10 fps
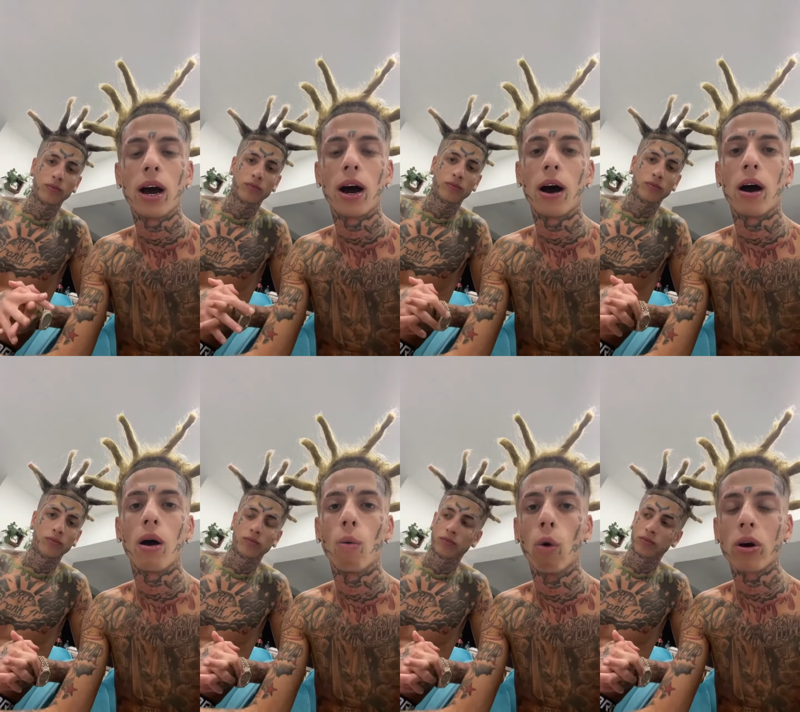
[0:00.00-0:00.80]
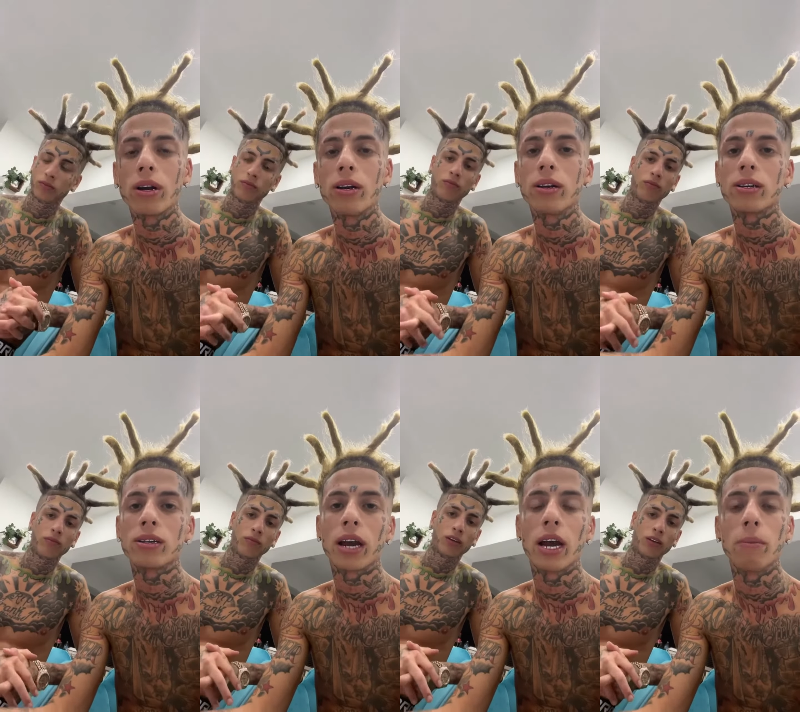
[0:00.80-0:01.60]
Speaker 1: uh, working
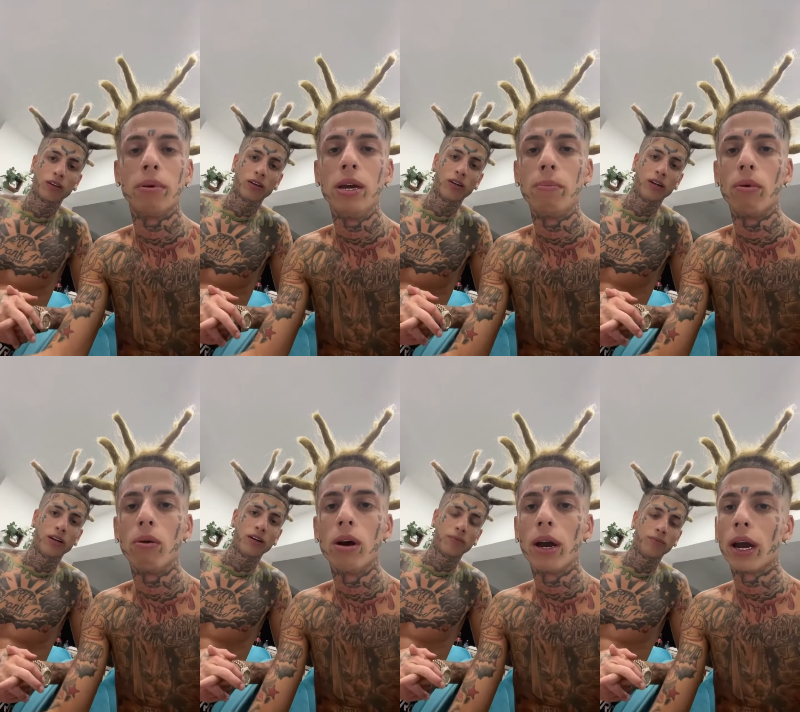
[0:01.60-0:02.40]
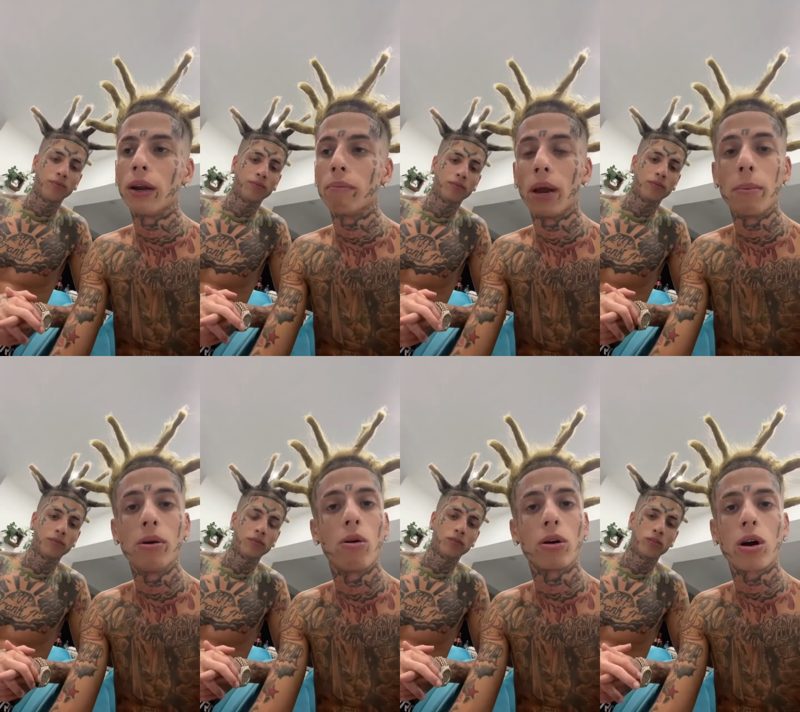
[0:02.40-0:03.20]
society people mm-hmm. and maybe
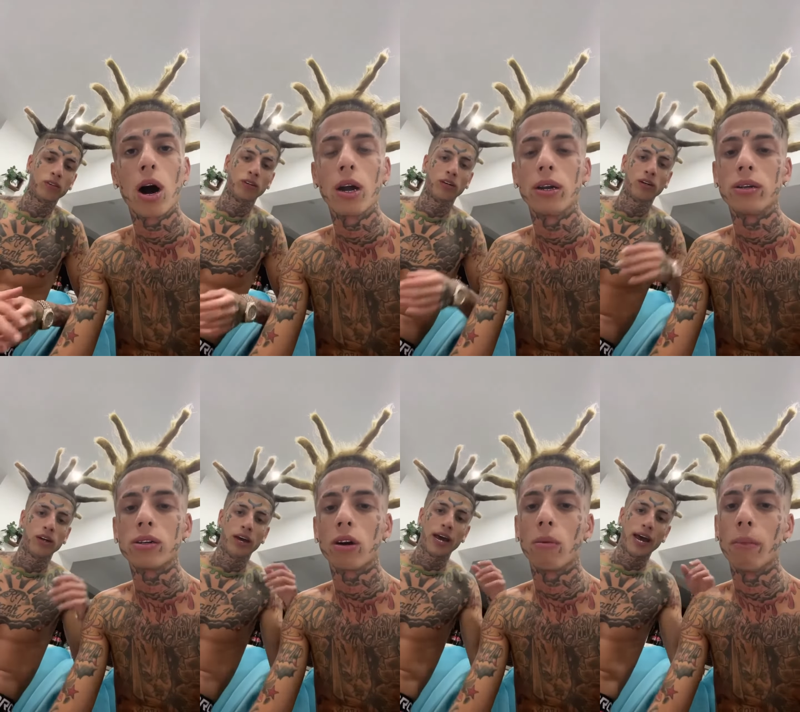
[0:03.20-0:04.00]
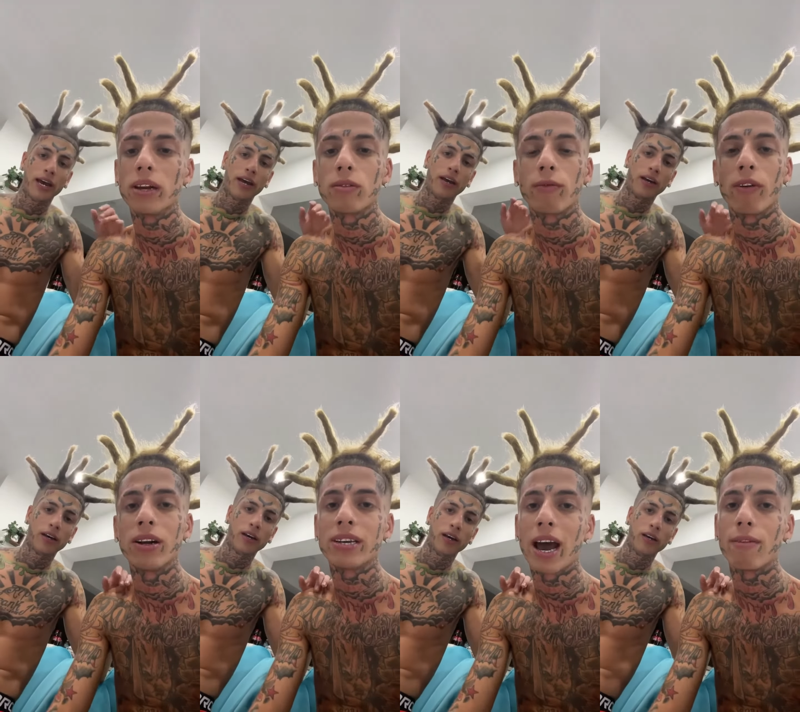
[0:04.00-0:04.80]
go to college. So make some friends,
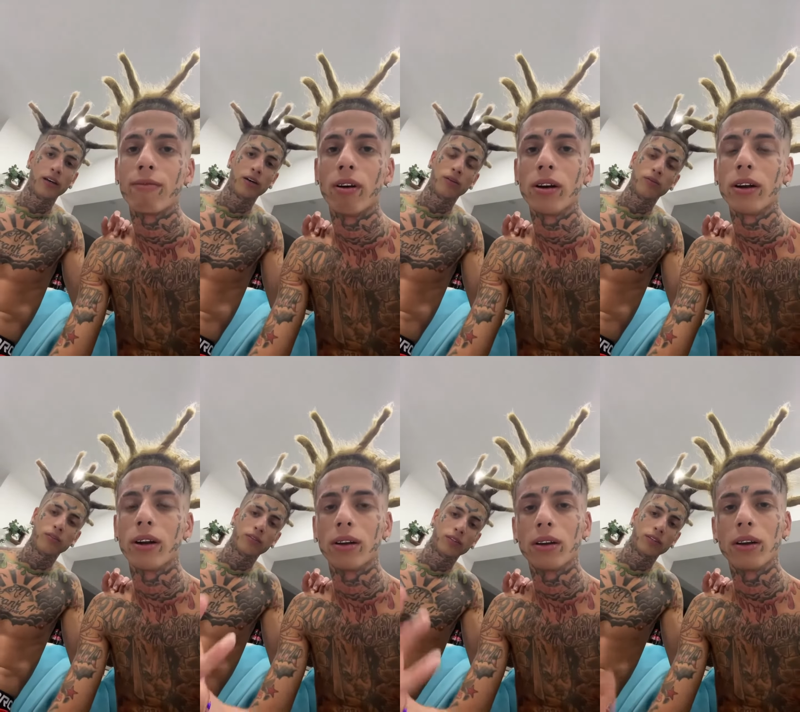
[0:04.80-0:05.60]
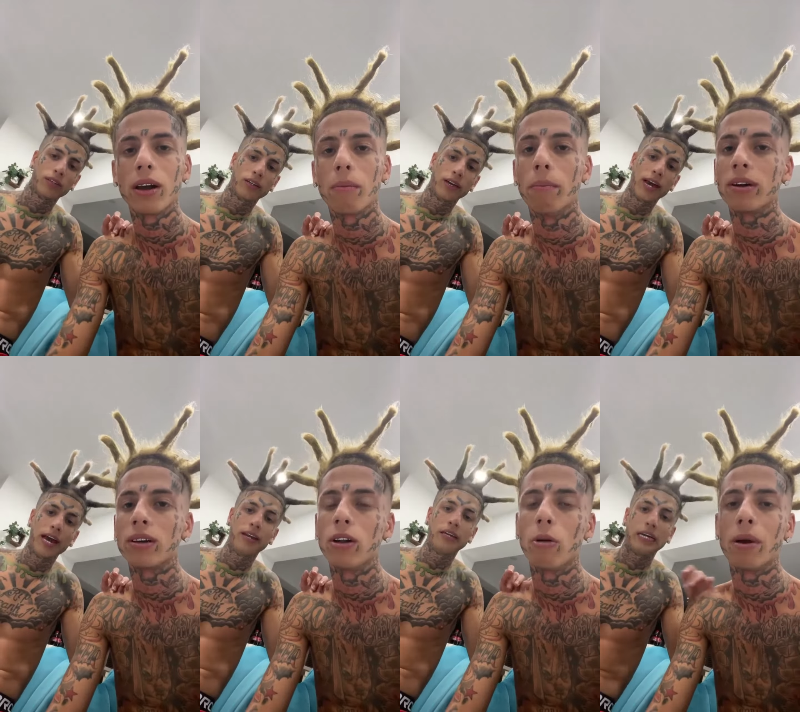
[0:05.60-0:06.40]
have fun, and yeah, make and, a
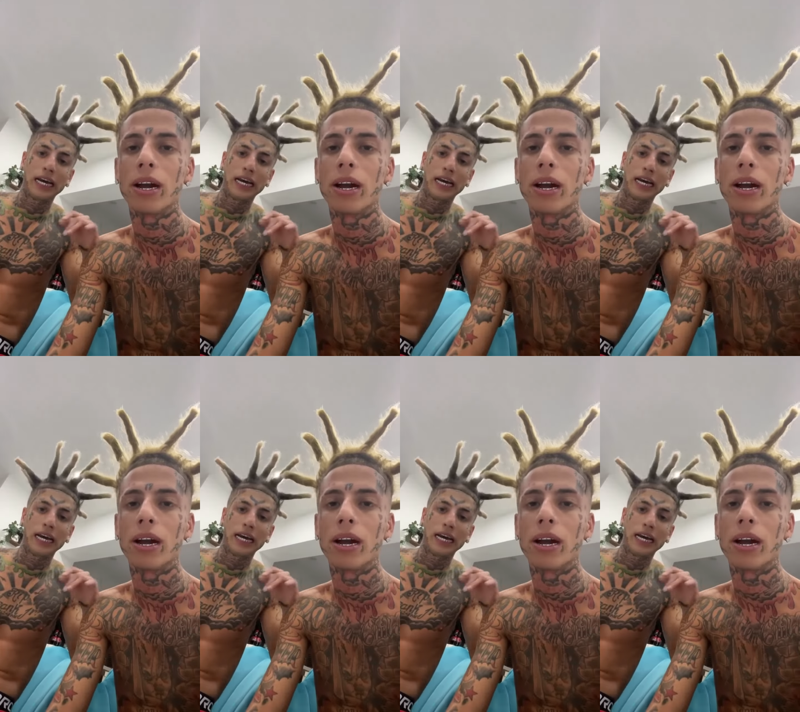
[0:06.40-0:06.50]
little bit of